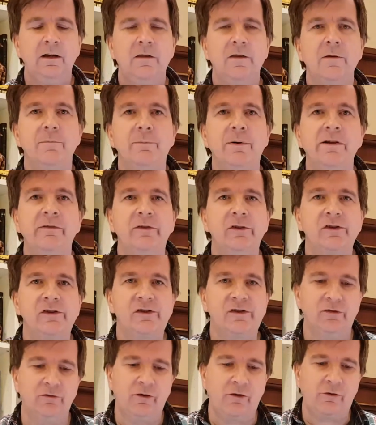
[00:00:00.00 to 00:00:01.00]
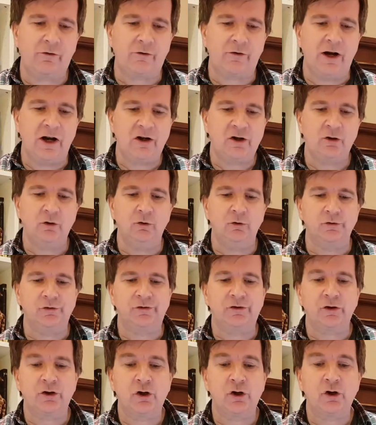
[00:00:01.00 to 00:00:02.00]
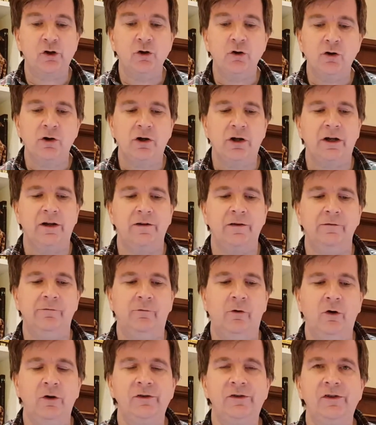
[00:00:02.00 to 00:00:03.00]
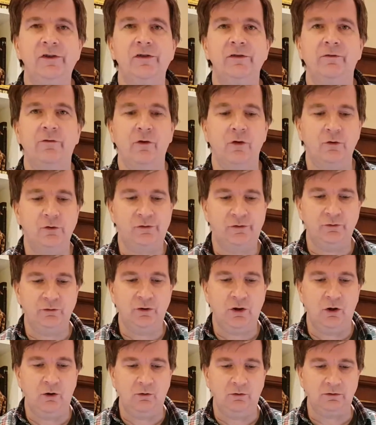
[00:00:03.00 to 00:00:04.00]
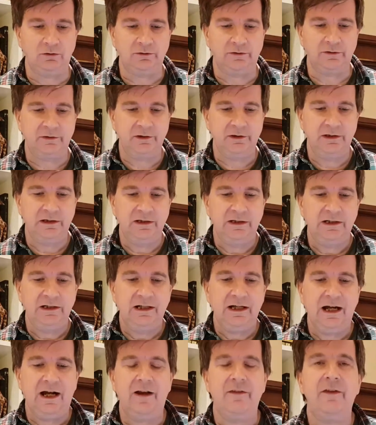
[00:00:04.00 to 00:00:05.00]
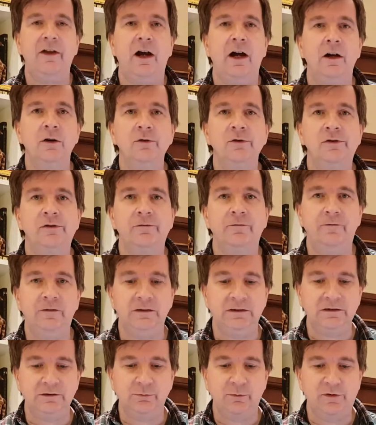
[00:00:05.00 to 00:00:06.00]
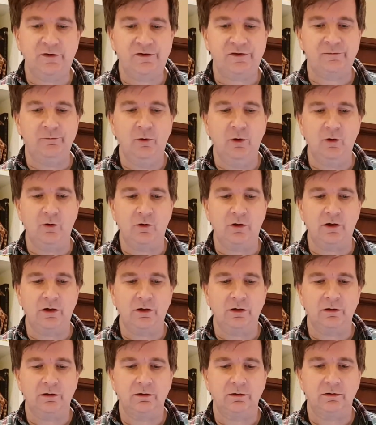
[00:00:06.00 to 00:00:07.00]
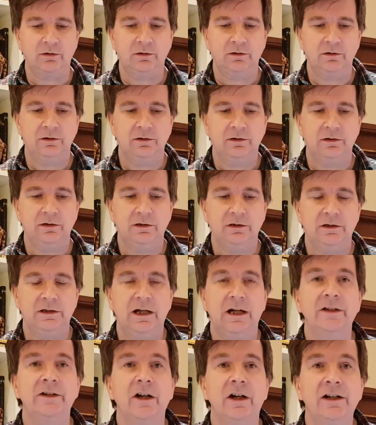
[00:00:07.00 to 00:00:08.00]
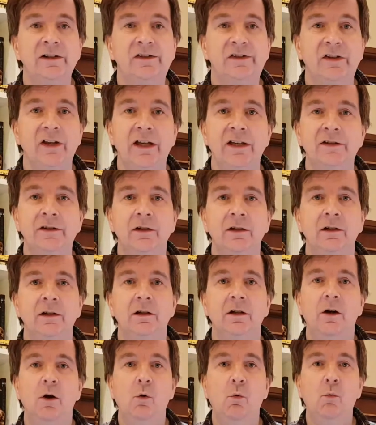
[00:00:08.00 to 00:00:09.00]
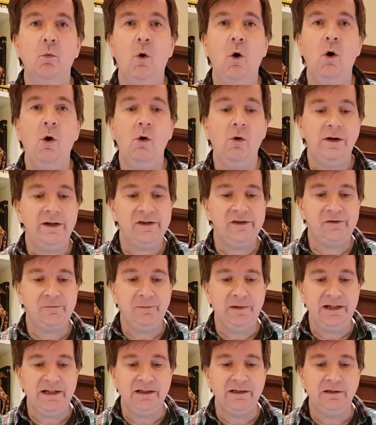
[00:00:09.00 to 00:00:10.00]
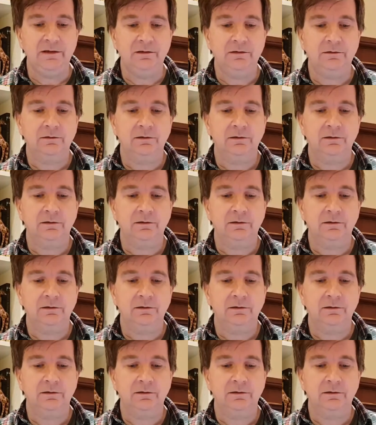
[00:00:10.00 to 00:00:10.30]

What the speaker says: The pivots on the thresholds shook at the voices of those who called, and the house filled with smoke. And I said, "Woe is me!